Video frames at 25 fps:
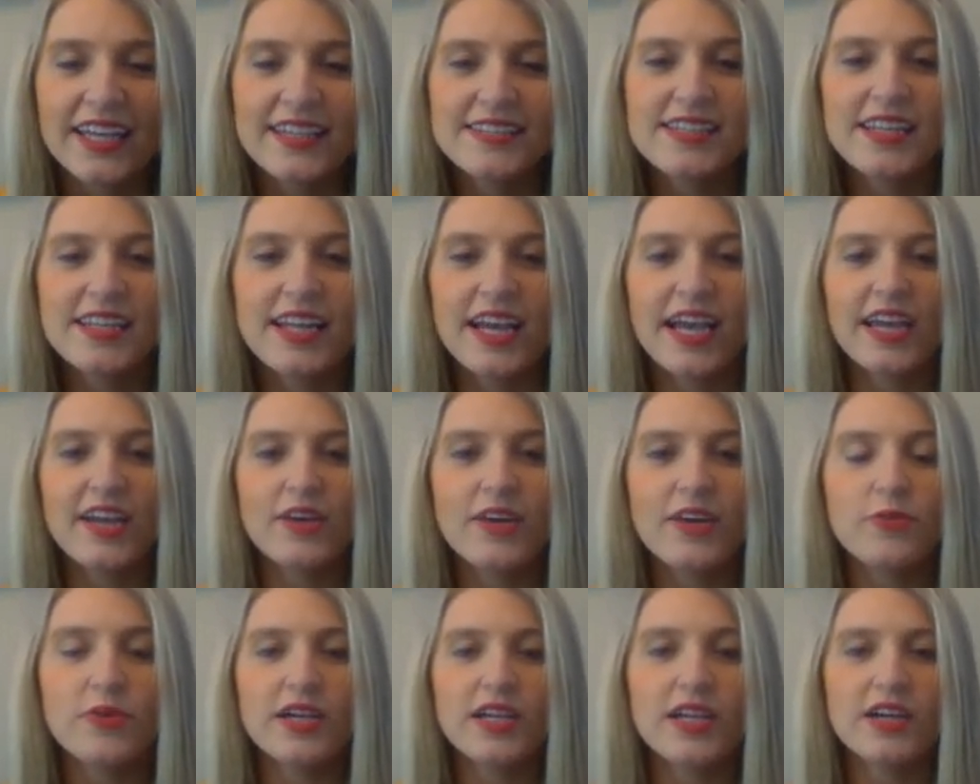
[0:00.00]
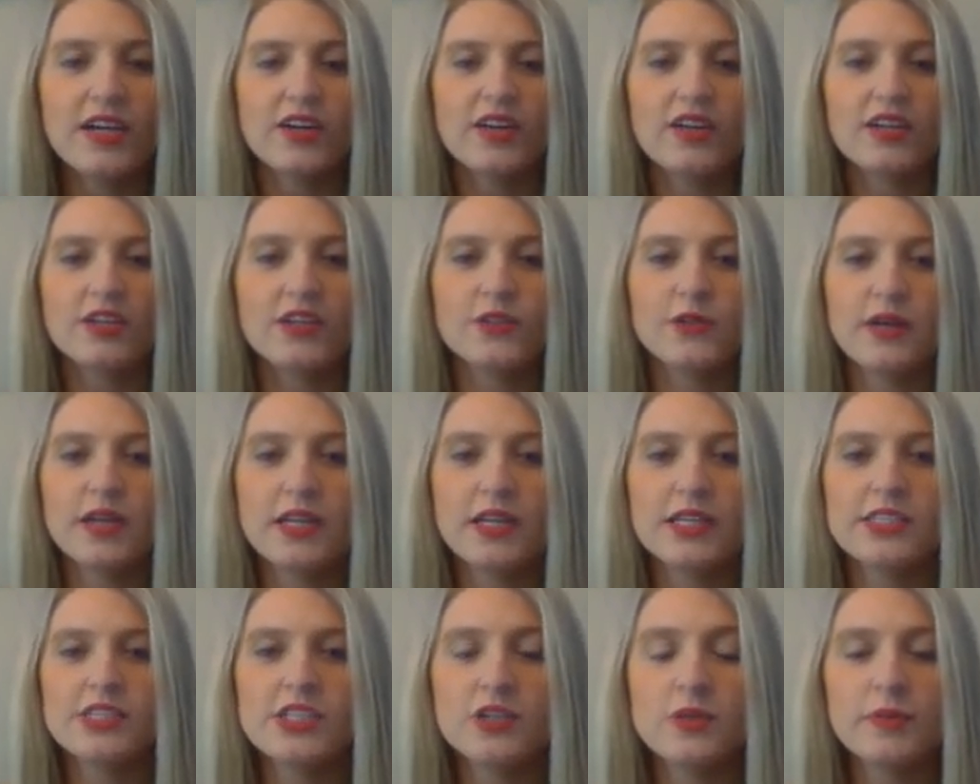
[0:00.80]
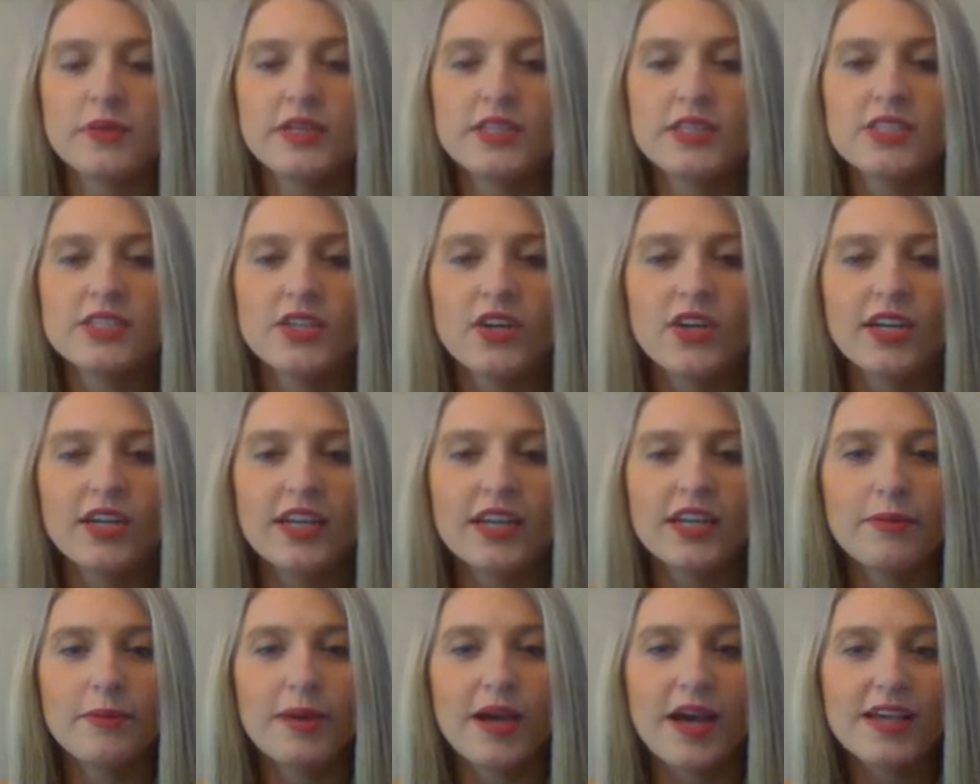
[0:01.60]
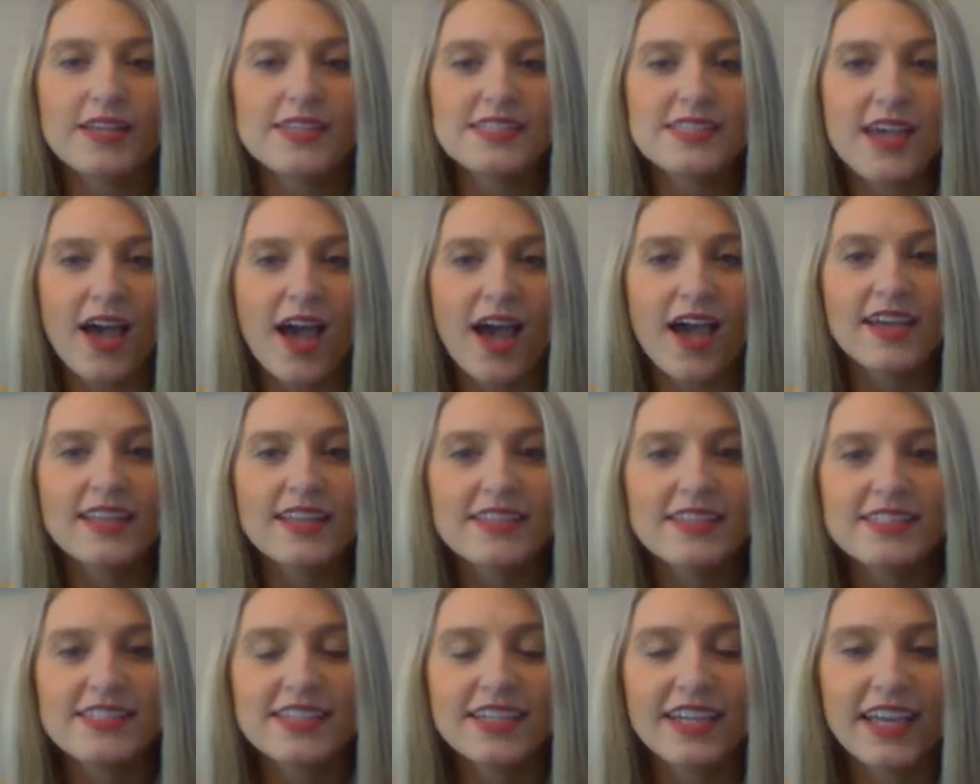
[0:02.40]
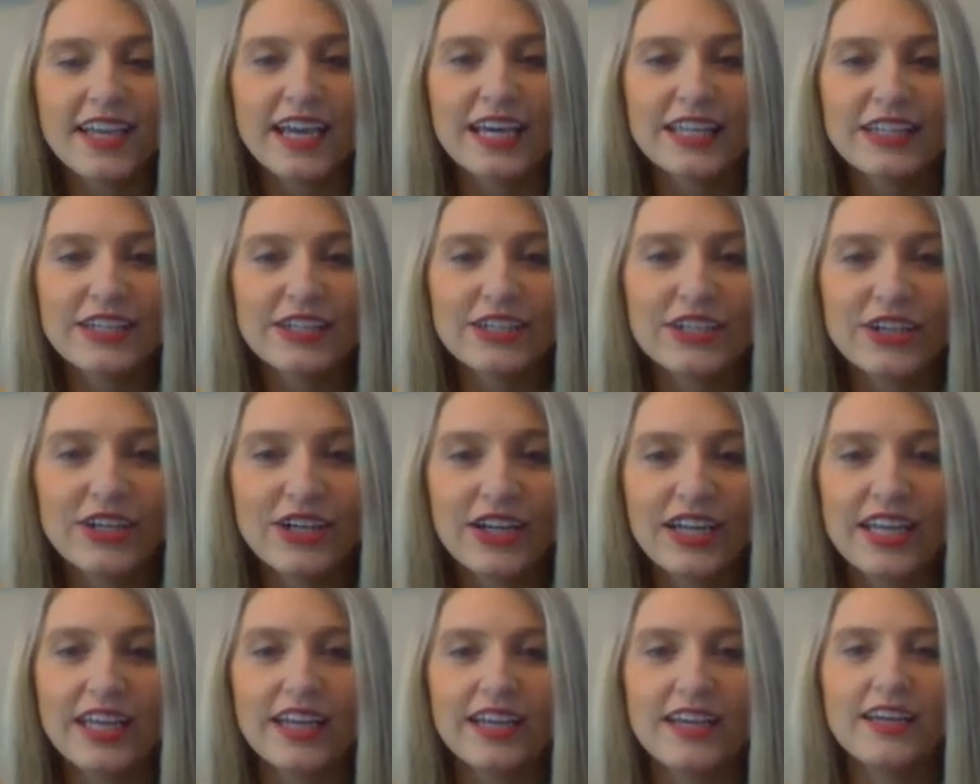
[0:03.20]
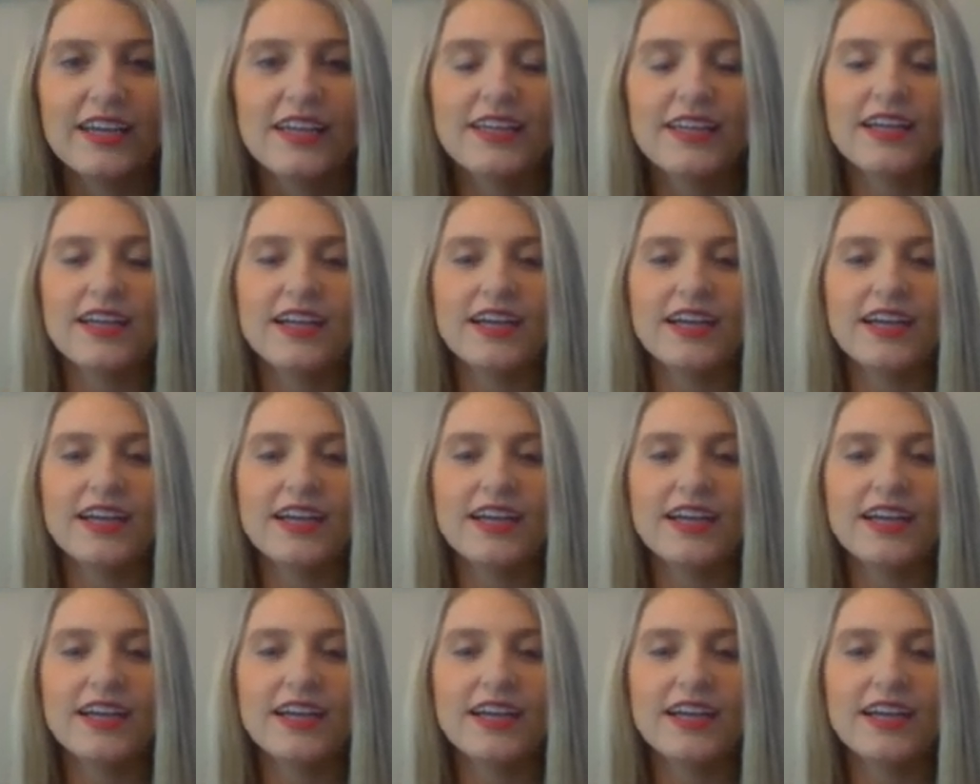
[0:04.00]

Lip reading: Today we are going to be talking about science together, and